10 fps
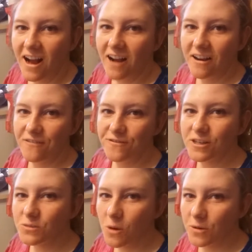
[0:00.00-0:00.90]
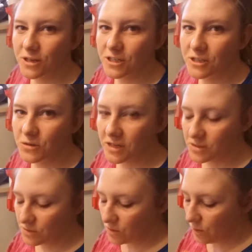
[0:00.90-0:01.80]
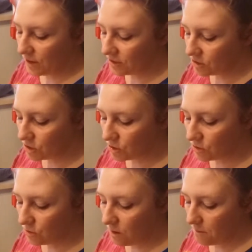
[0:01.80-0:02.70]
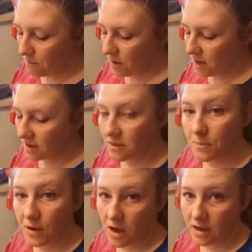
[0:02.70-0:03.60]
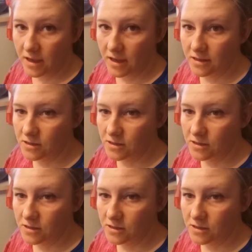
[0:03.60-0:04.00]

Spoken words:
All right, first what we're going to do is we're going to make the pocket.